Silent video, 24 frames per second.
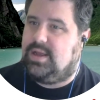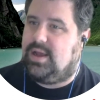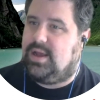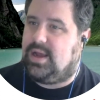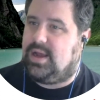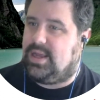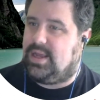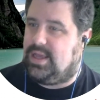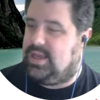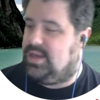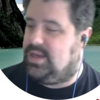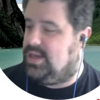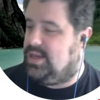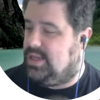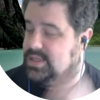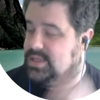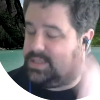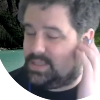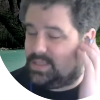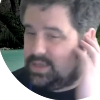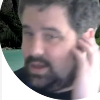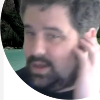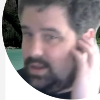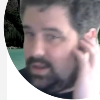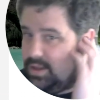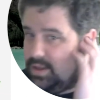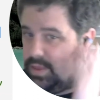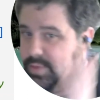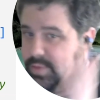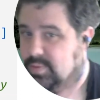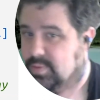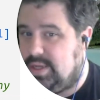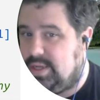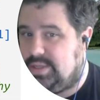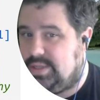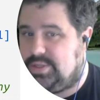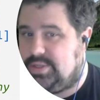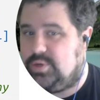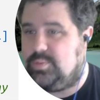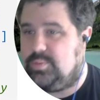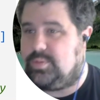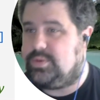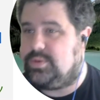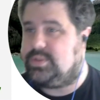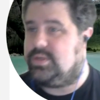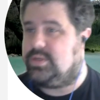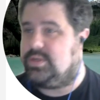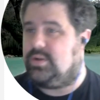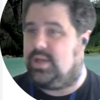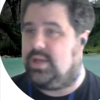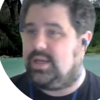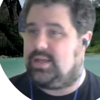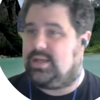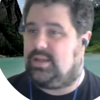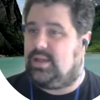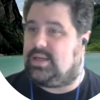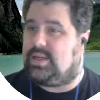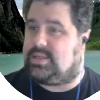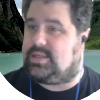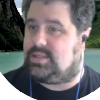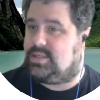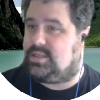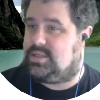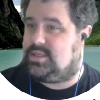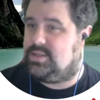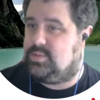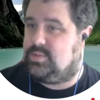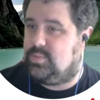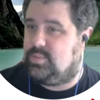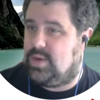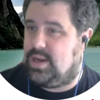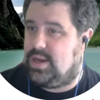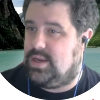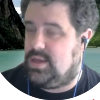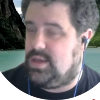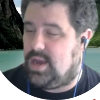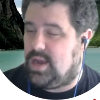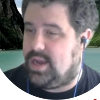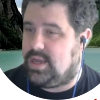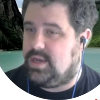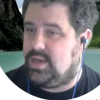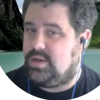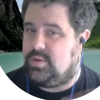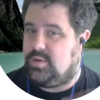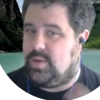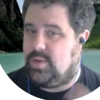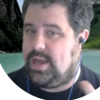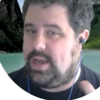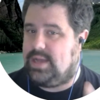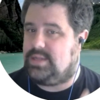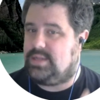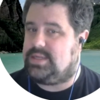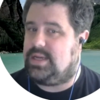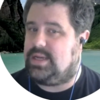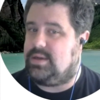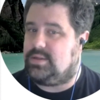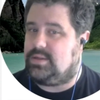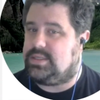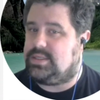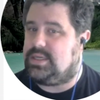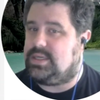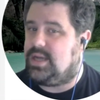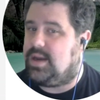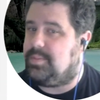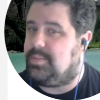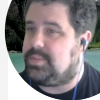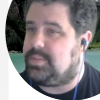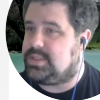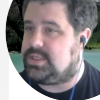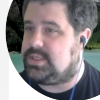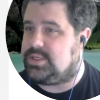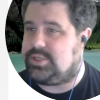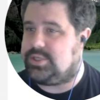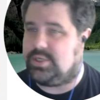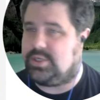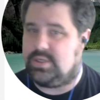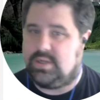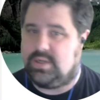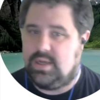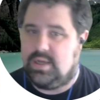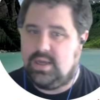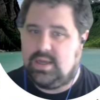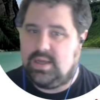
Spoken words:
Again, in Scala 3, tuples are like lists, right? I can do head-tail decomposition.